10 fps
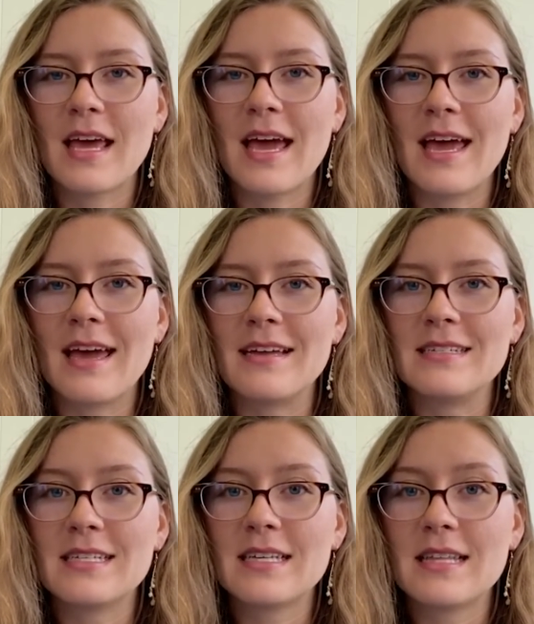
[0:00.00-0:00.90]

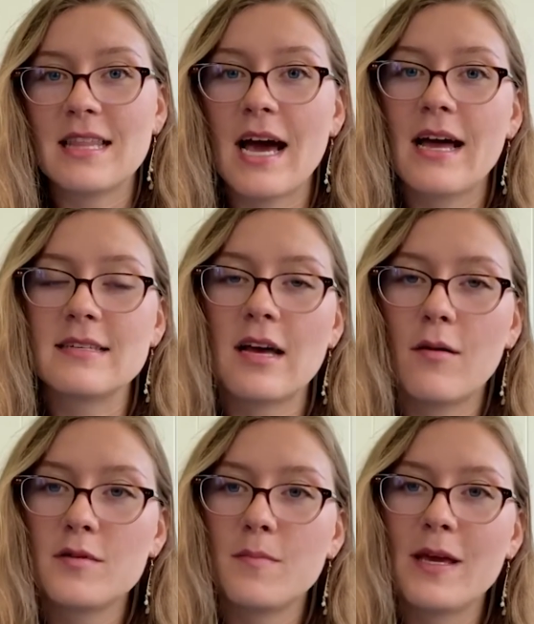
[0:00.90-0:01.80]
And that has
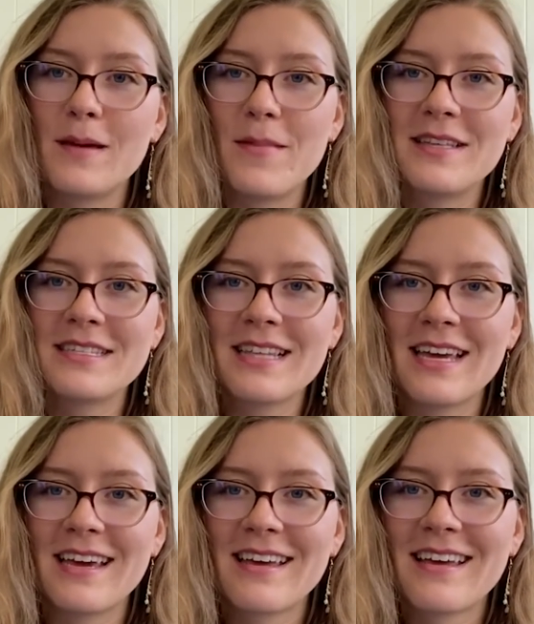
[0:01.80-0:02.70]
helped me
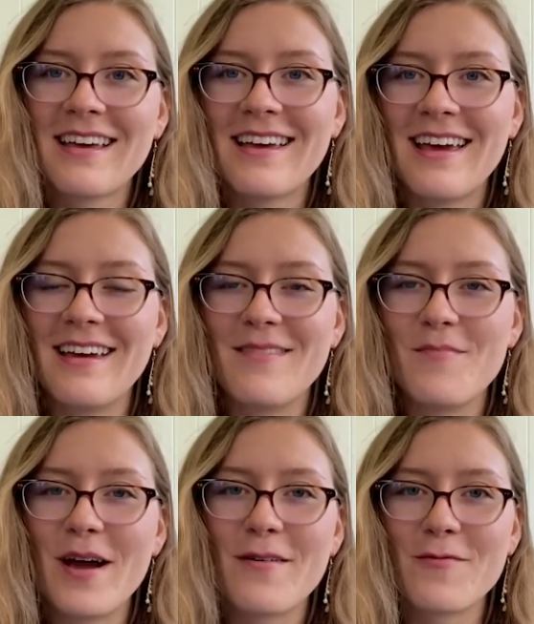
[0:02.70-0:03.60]
immensely in
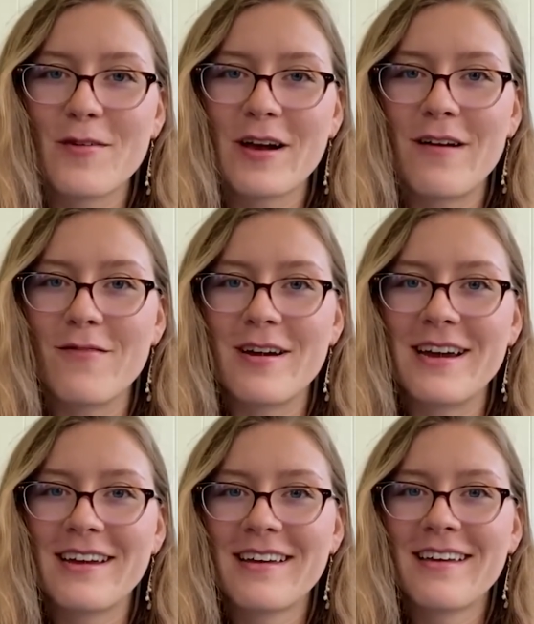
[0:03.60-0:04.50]
my own
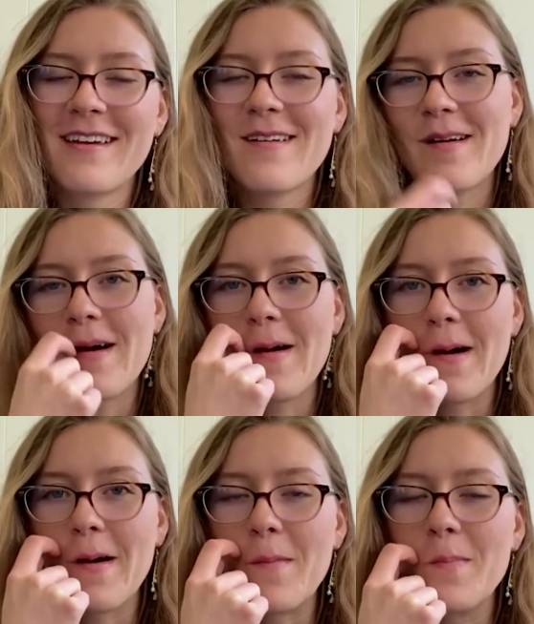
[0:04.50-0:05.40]
recovery,
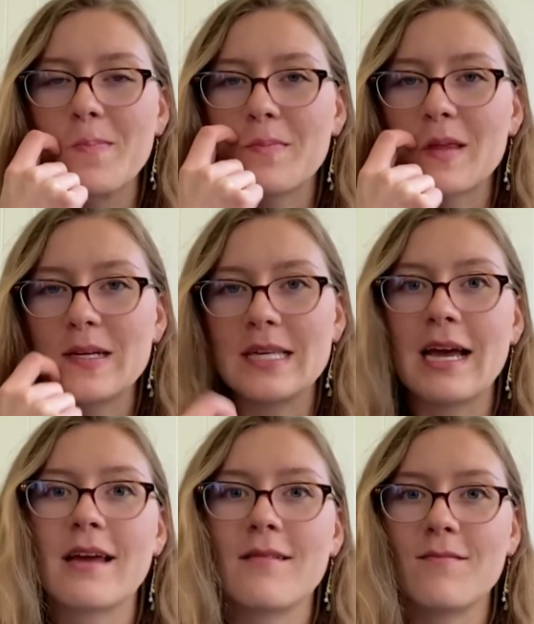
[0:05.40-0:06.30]
because I
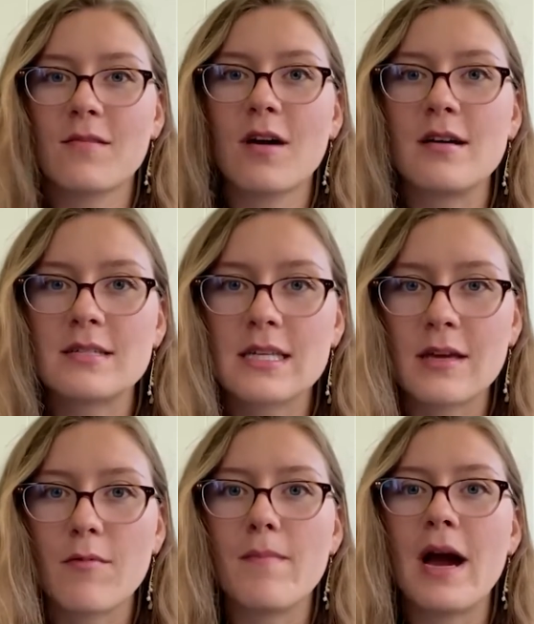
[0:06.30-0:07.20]
can
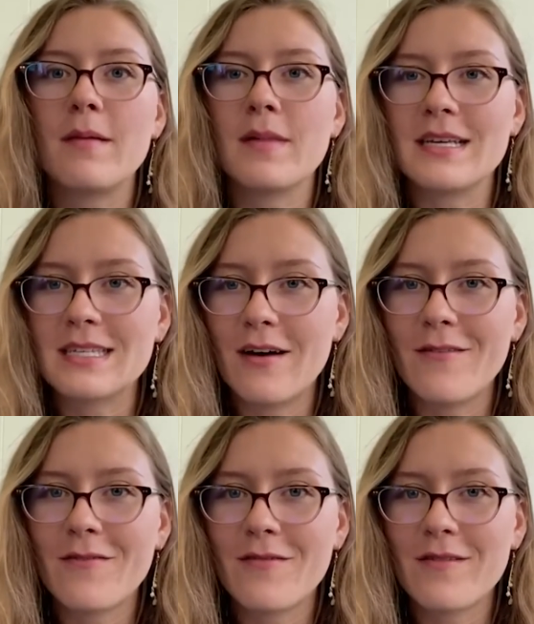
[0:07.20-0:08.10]
constantly remind
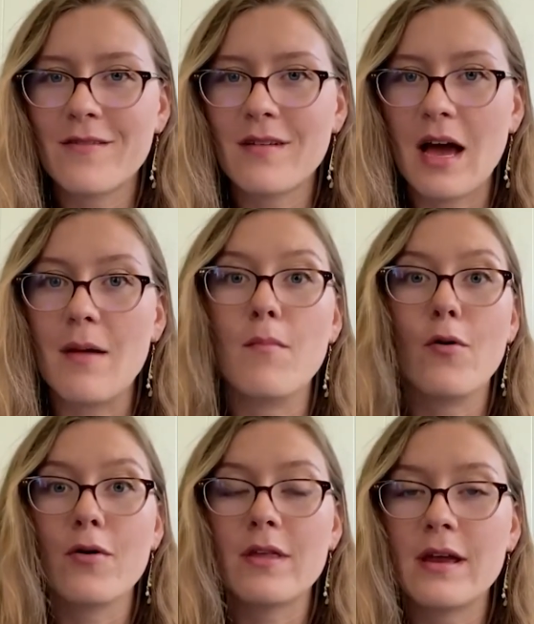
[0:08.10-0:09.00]
myself, I'm
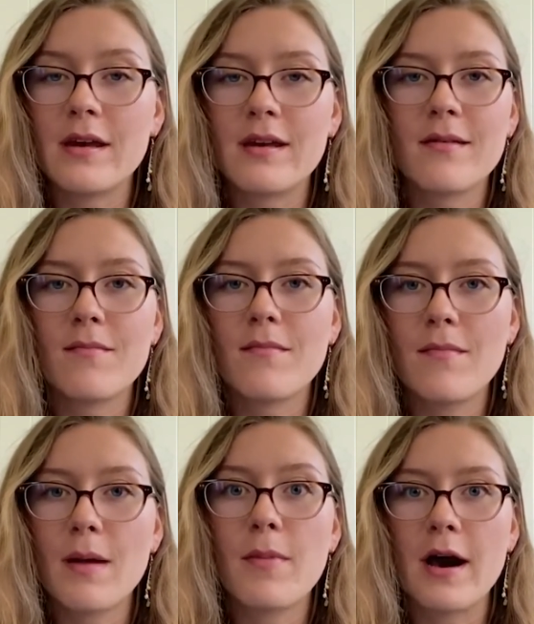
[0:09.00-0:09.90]
more than
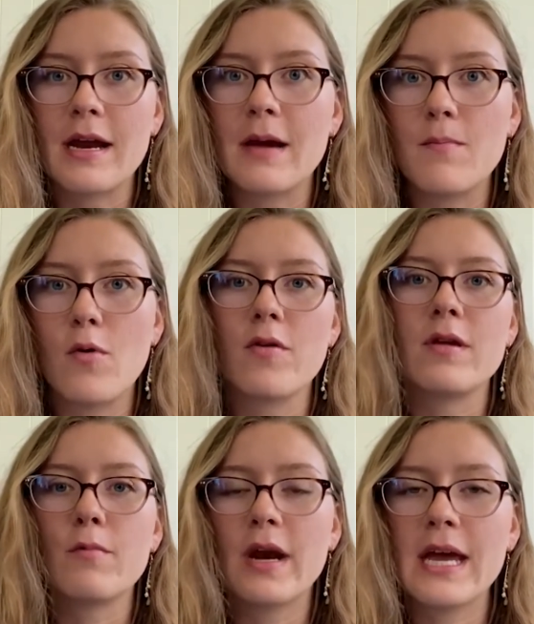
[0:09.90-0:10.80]
my body, I'm more
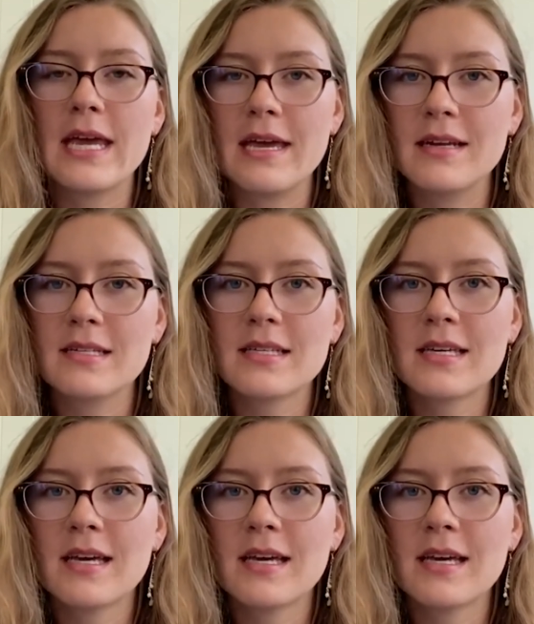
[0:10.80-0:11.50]
than what I eat.